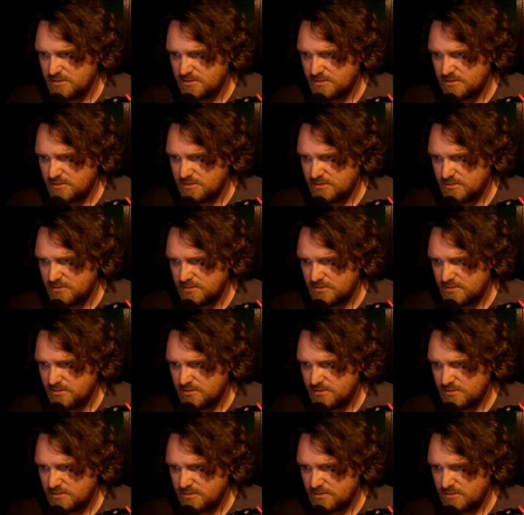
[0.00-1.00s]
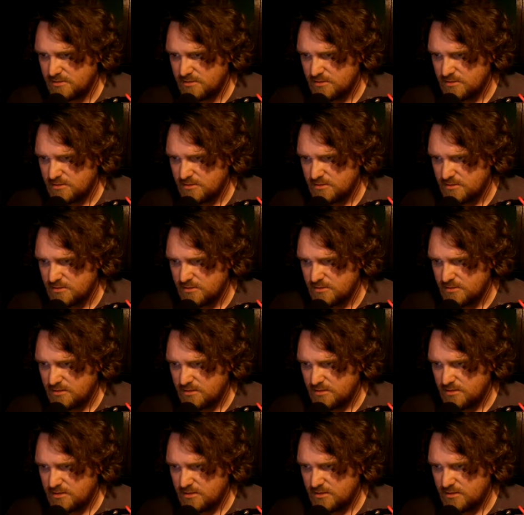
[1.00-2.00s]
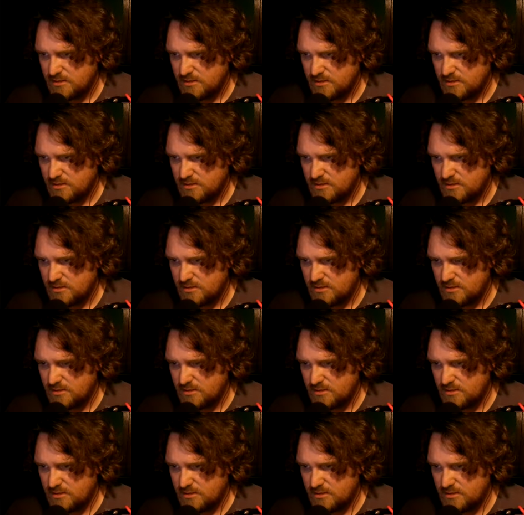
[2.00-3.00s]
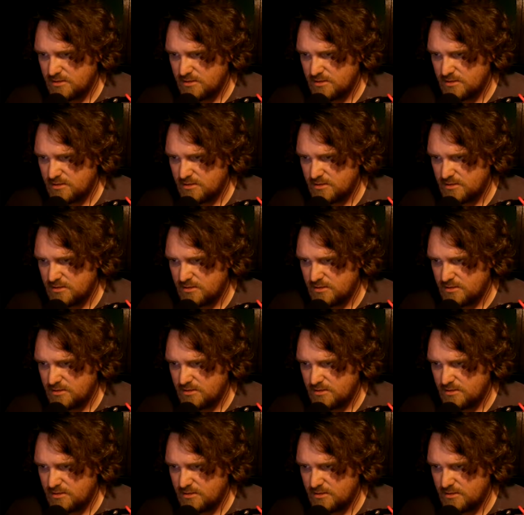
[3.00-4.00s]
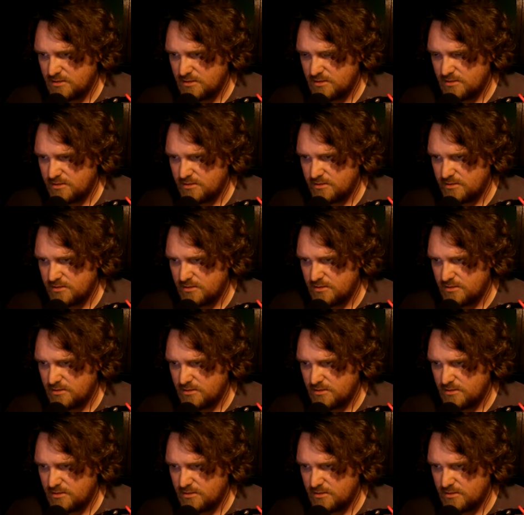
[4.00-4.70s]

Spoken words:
Nobody speaks.